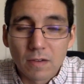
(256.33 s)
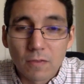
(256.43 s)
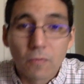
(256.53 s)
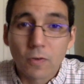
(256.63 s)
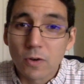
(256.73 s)

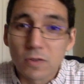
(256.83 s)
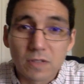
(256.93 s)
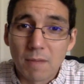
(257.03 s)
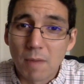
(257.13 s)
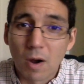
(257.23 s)

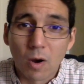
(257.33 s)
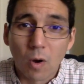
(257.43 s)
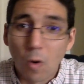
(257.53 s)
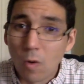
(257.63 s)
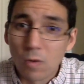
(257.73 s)
first among
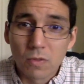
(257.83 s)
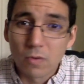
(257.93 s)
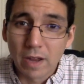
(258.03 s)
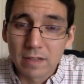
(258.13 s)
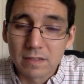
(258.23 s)
all
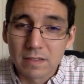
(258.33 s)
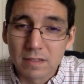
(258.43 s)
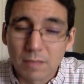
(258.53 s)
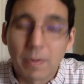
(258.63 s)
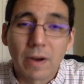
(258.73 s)
the rest
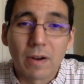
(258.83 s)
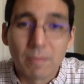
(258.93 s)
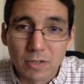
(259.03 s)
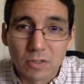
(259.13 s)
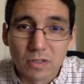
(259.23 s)
to
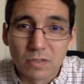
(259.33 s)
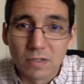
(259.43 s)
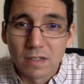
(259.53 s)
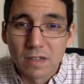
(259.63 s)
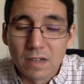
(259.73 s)
parent my
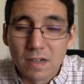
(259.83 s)
children.